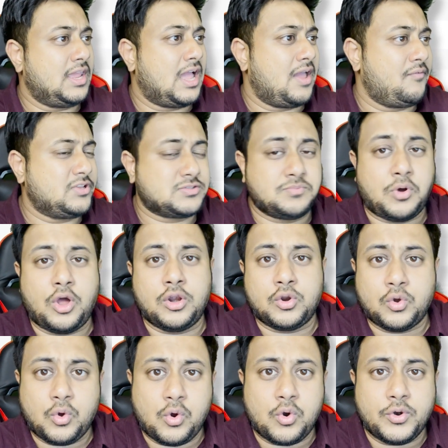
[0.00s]
I have a small
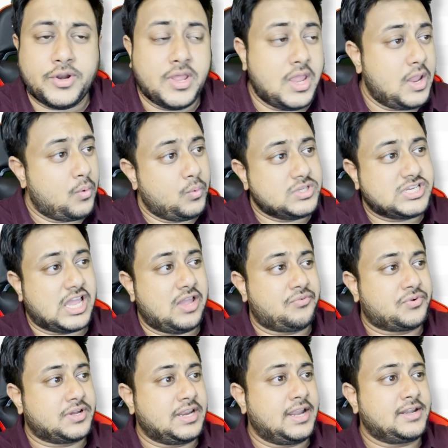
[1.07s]
code which I
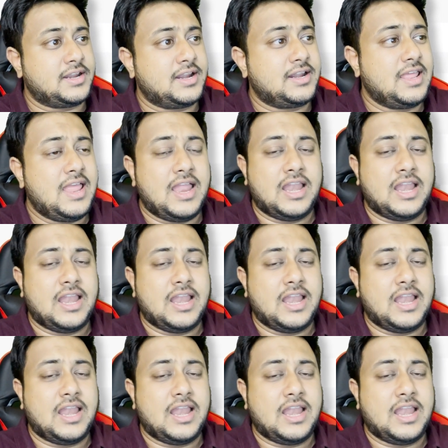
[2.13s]
have created.